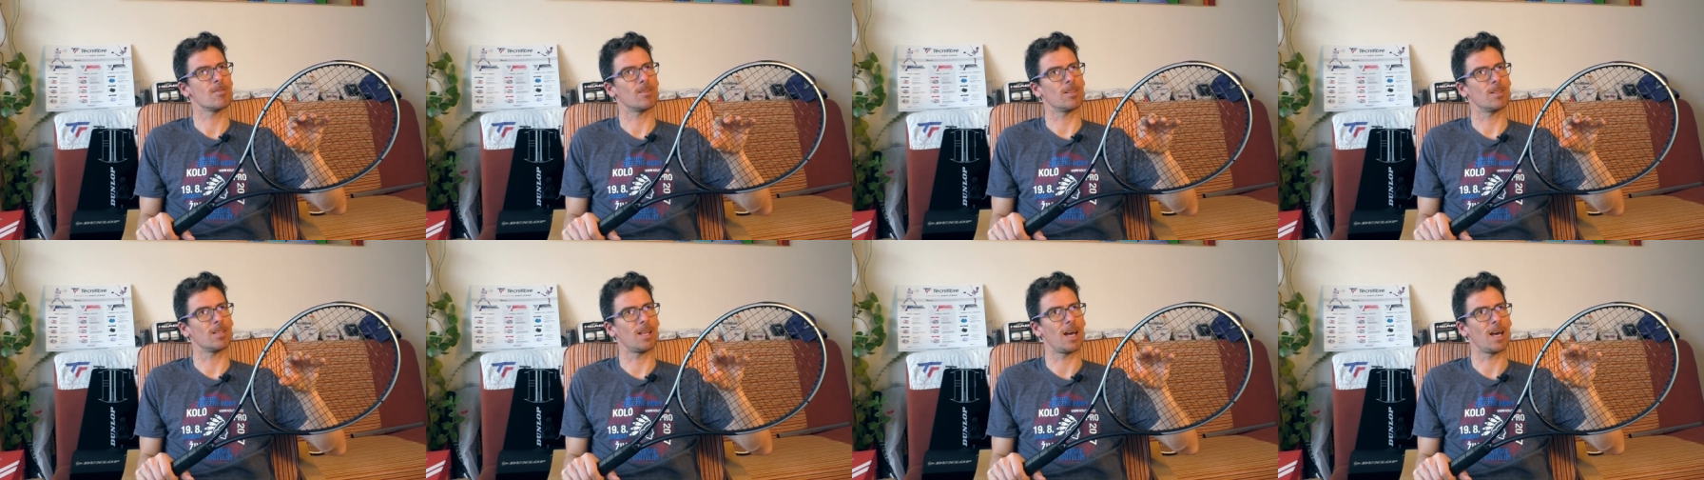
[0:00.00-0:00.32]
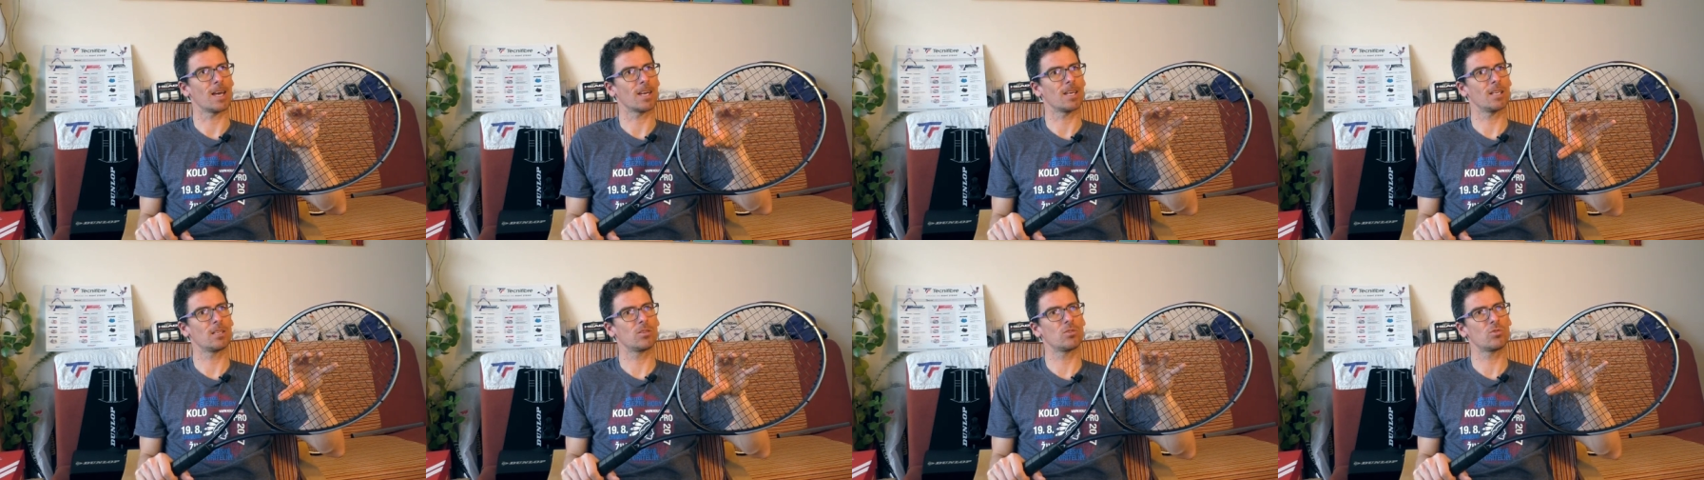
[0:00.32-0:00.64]

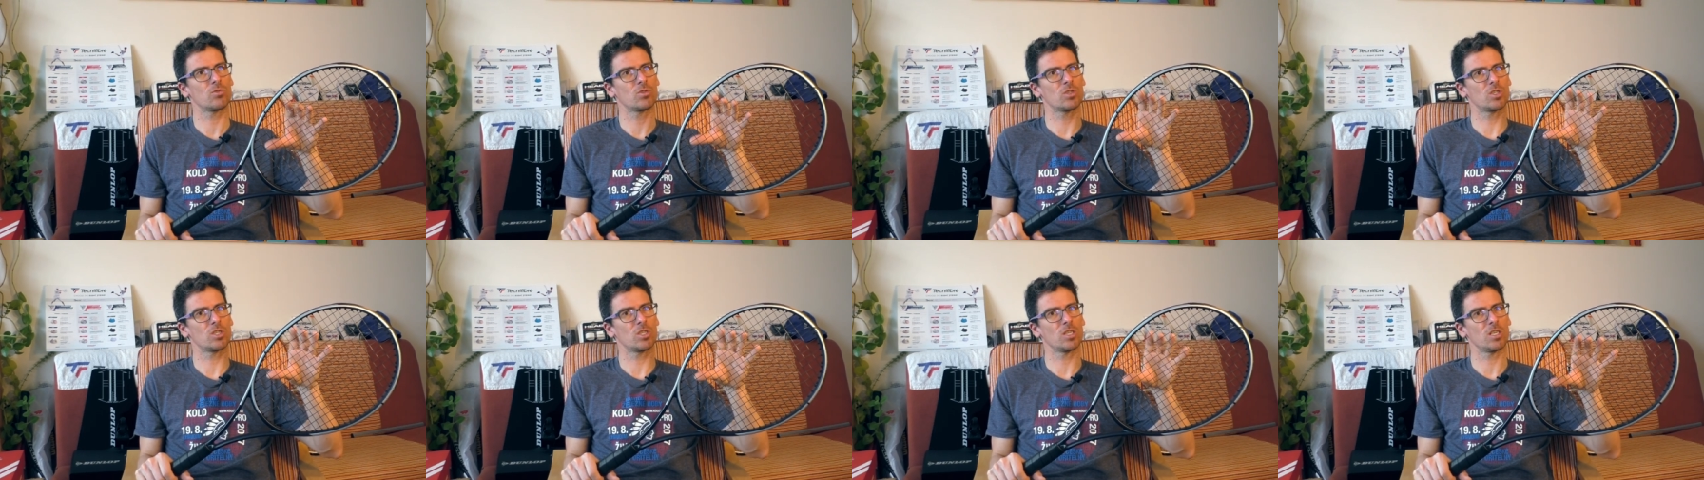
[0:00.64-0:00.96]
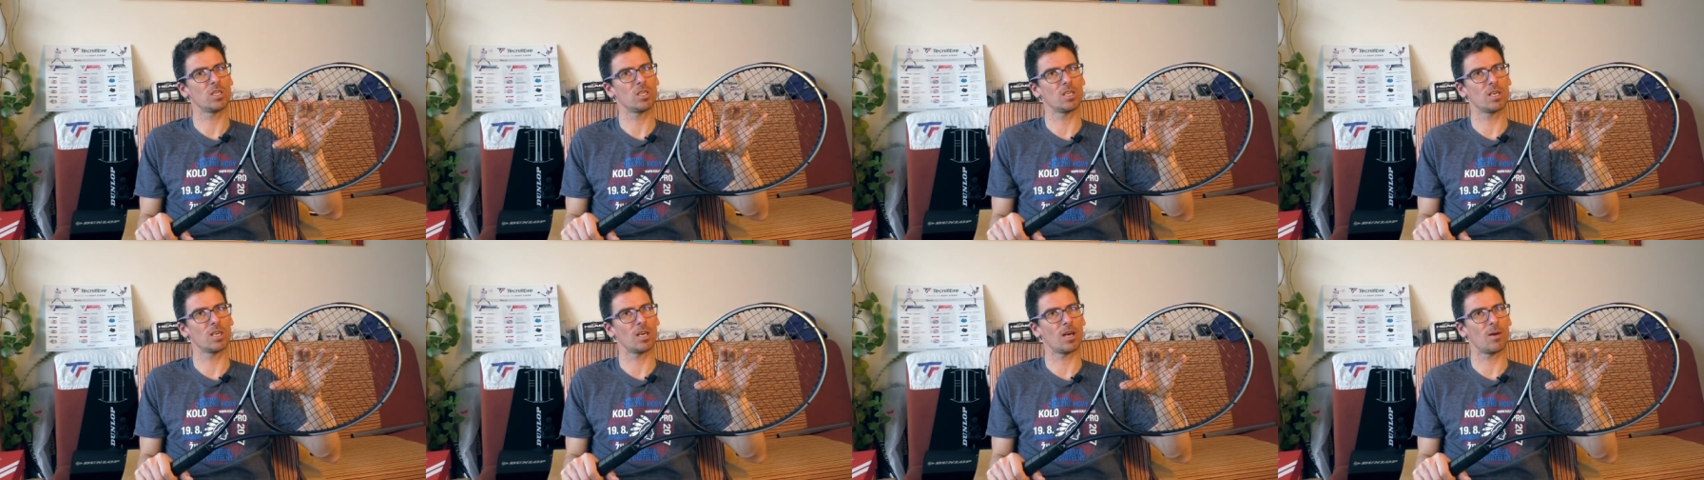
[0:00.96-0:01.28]
like it to
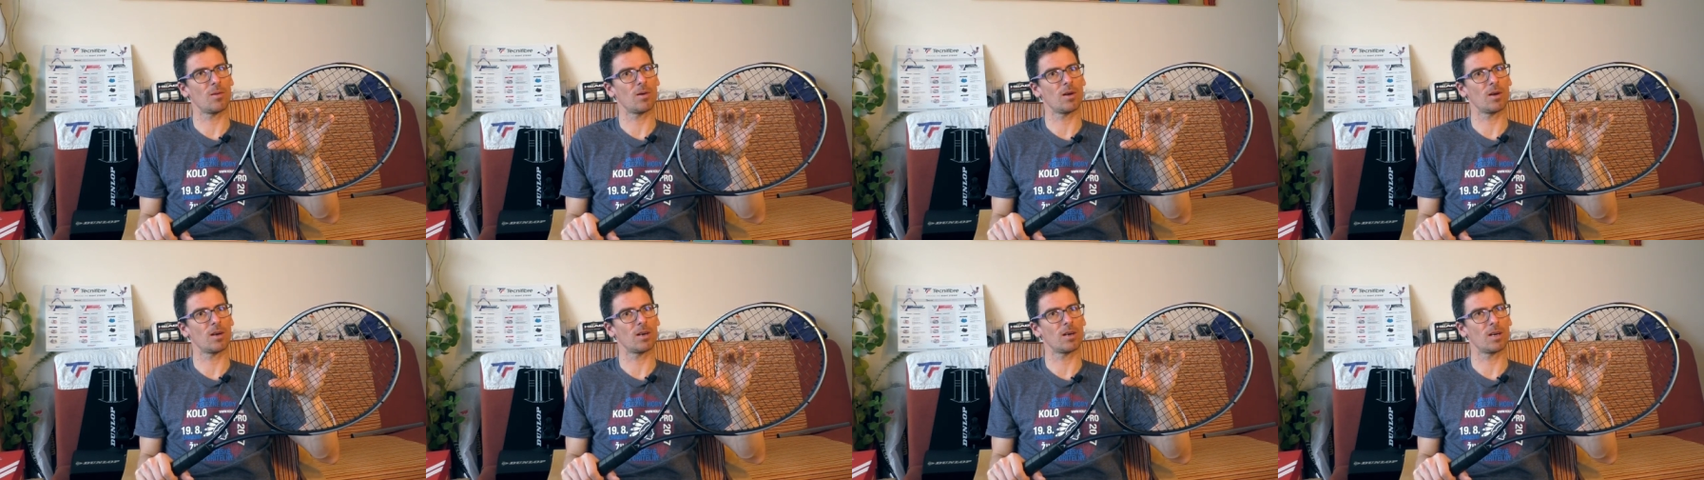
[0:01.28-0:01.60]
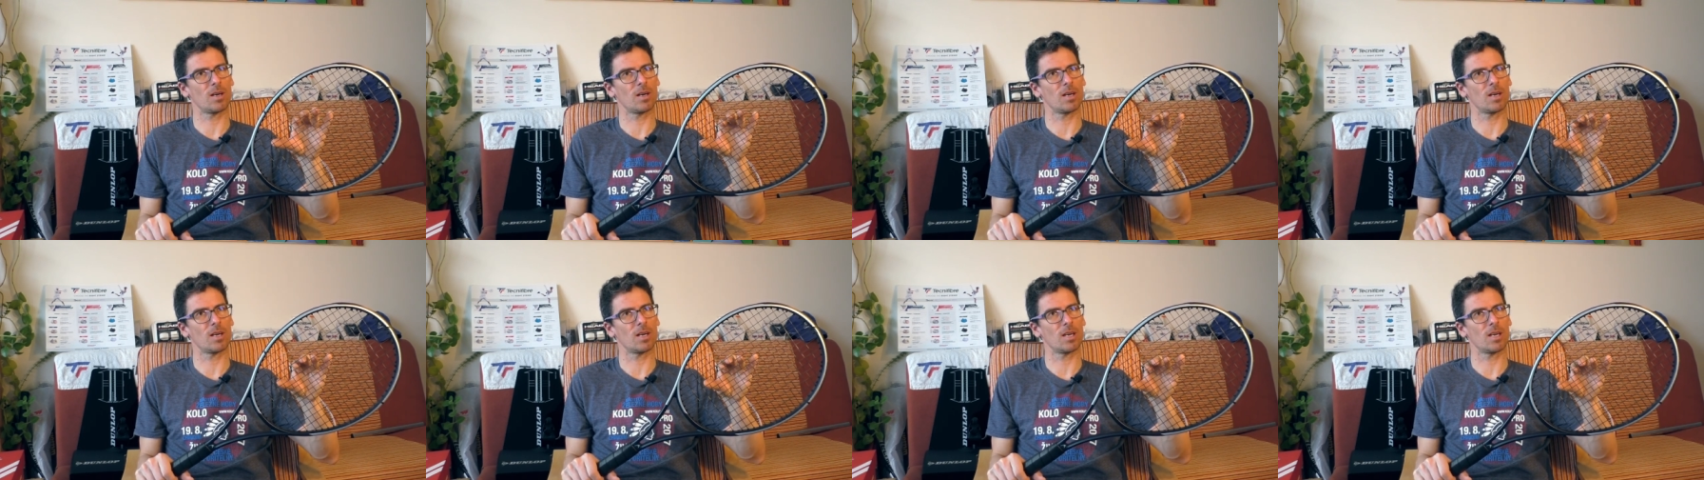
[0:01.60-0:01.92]
see uh,
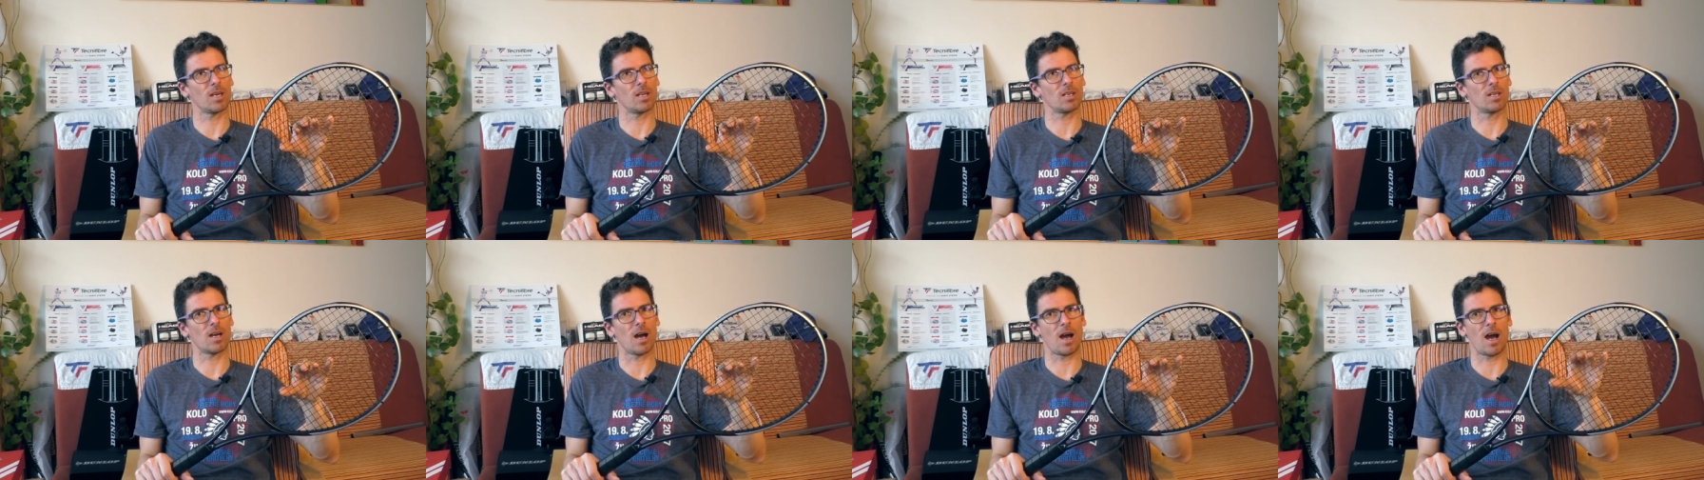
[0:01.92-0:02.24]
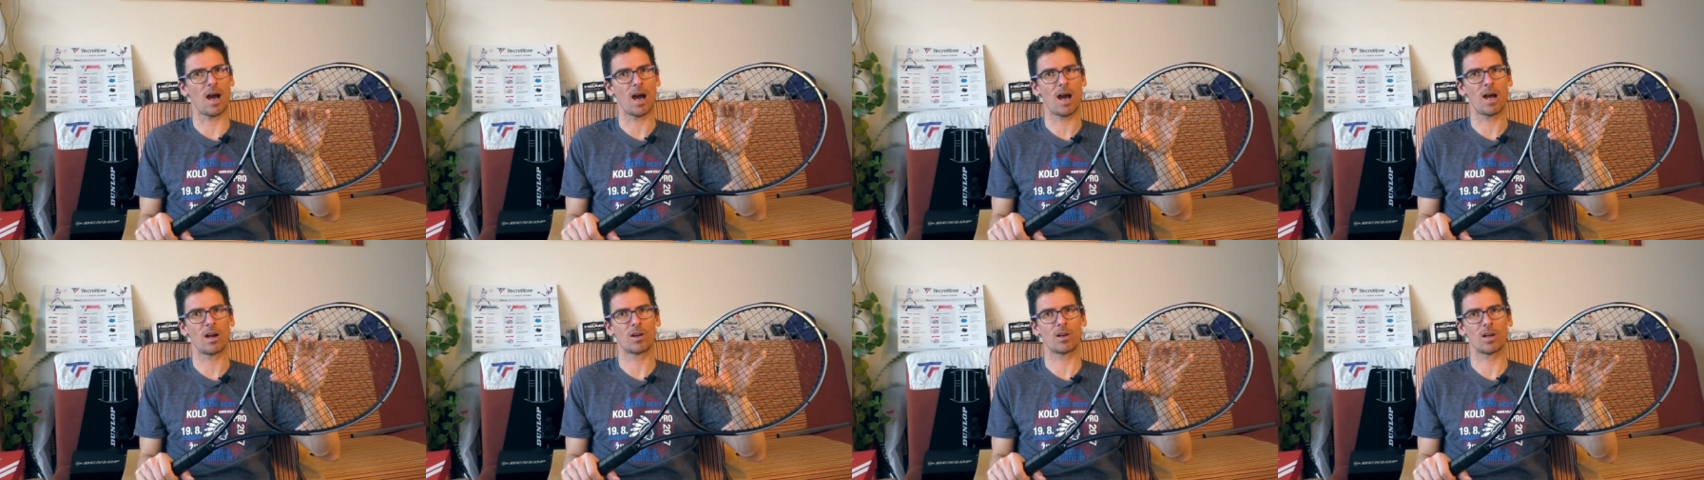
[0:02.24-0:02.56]
uh it
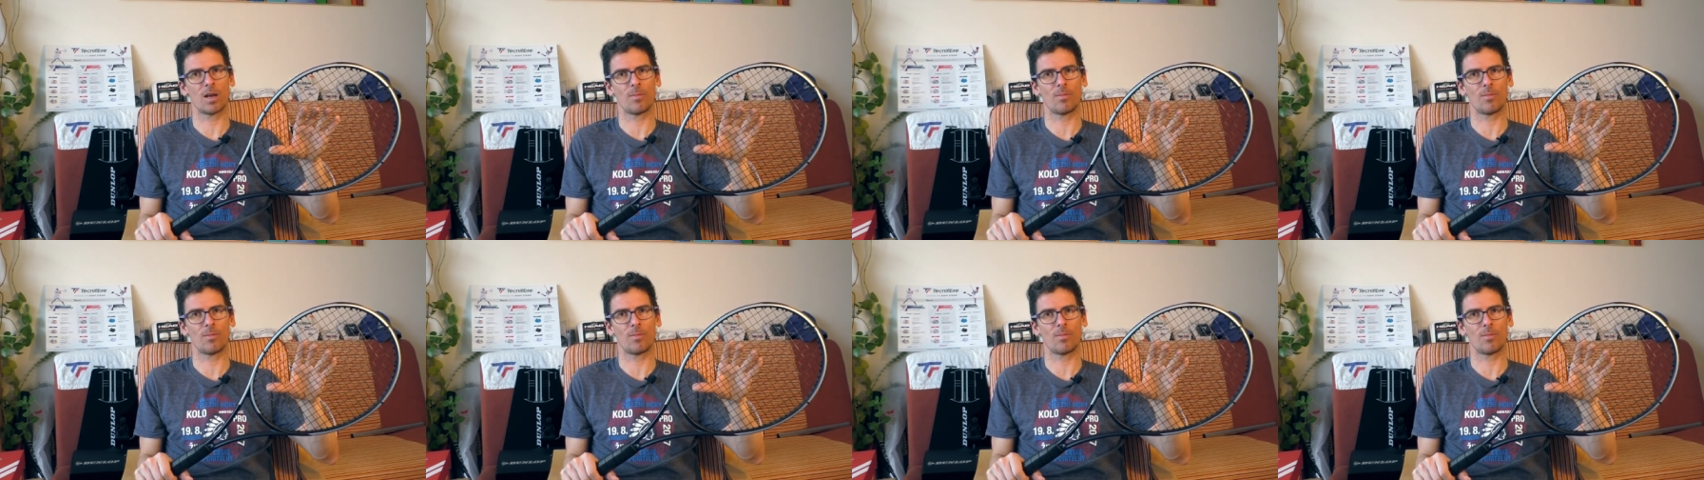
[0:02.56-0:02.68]
higher